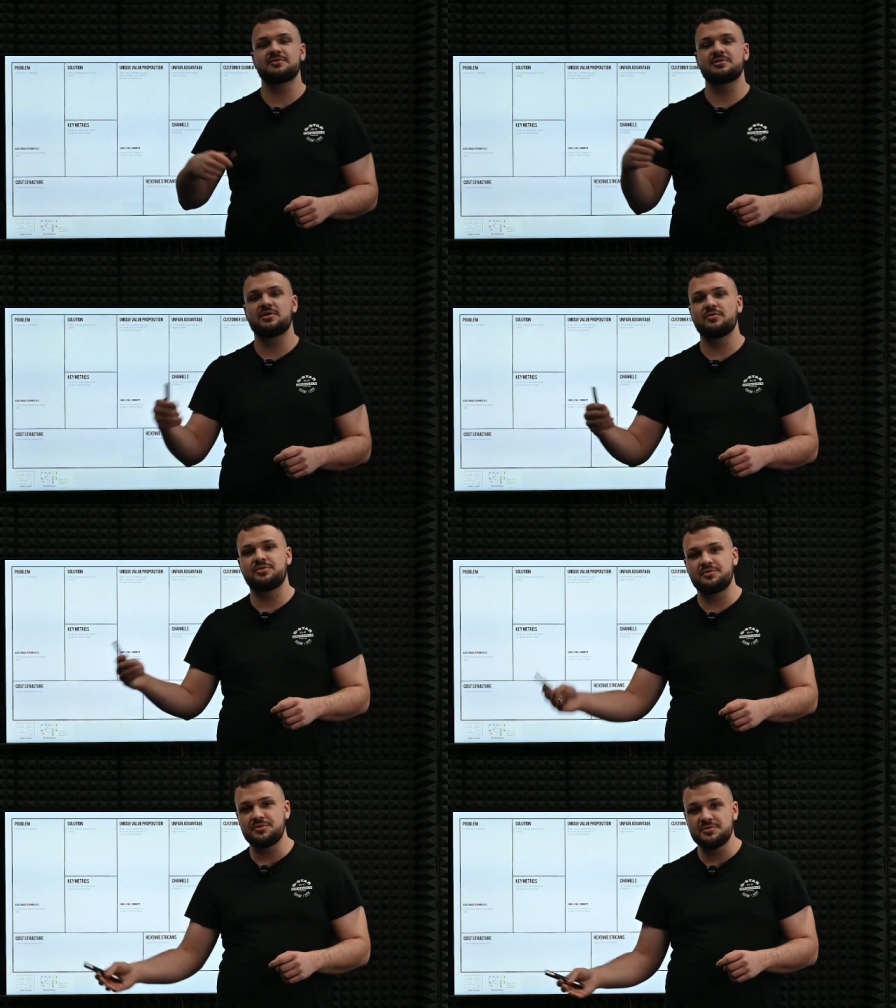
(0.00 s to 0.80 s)
go
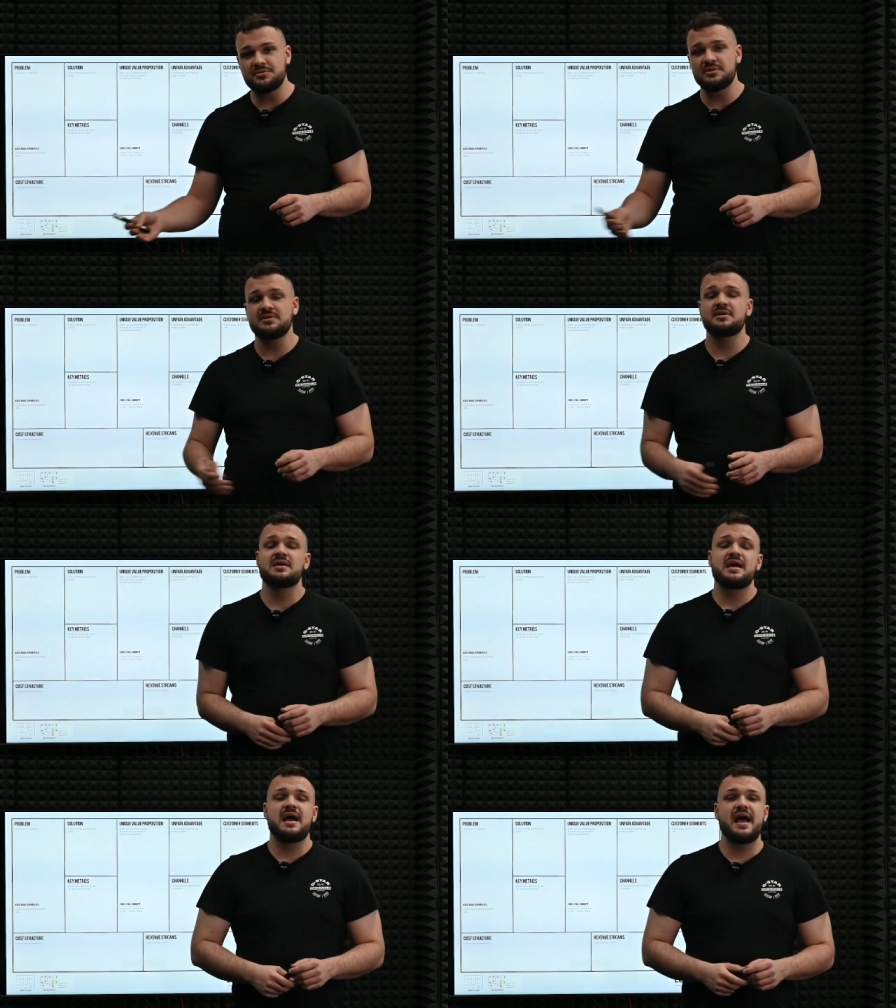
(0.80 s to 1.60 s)
through,
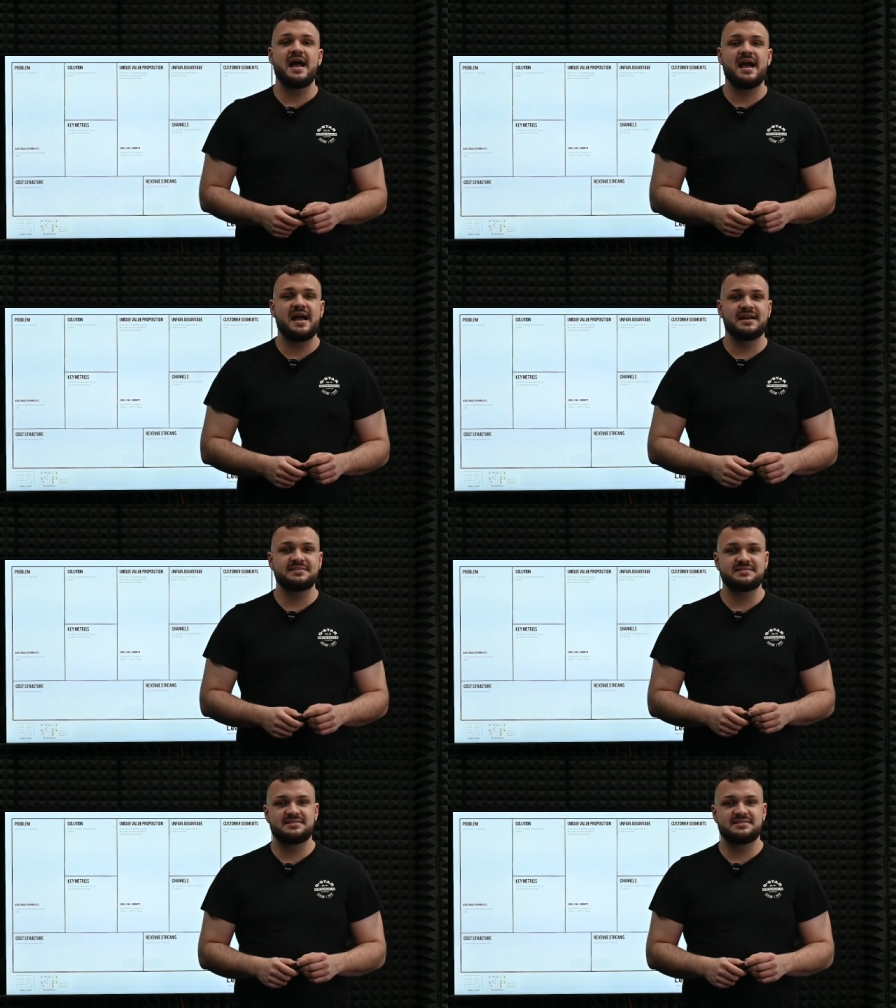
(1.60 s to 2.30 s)
and